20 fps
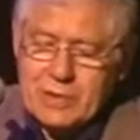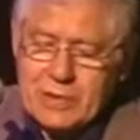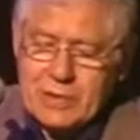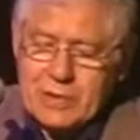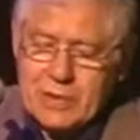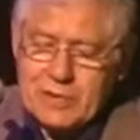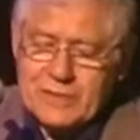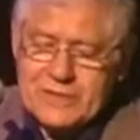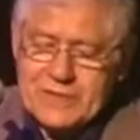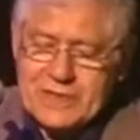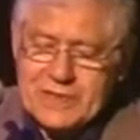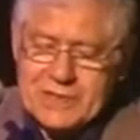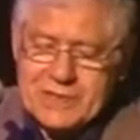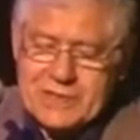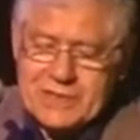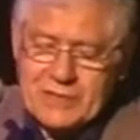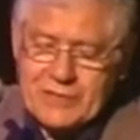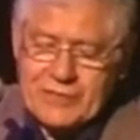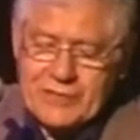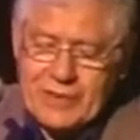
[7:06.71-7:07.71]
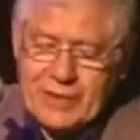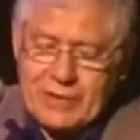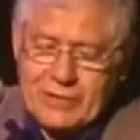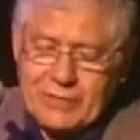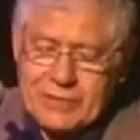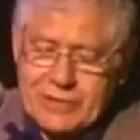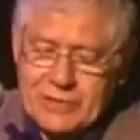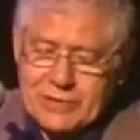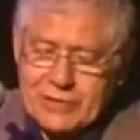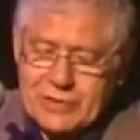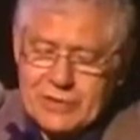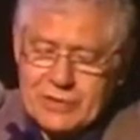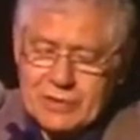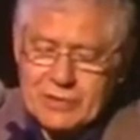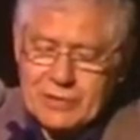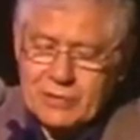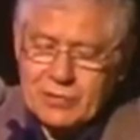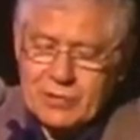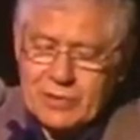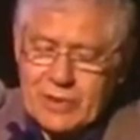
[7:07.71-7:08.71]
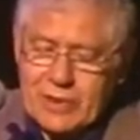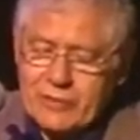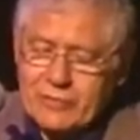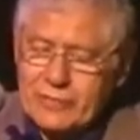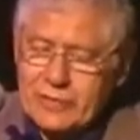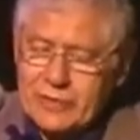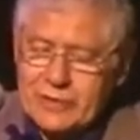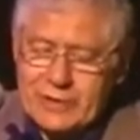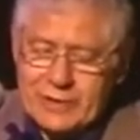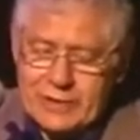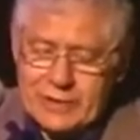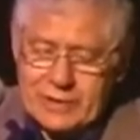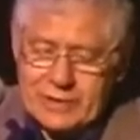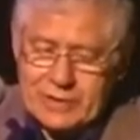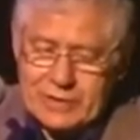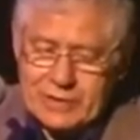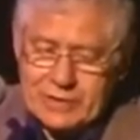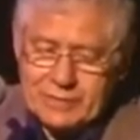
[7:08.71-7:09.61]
of 65 years ago every day.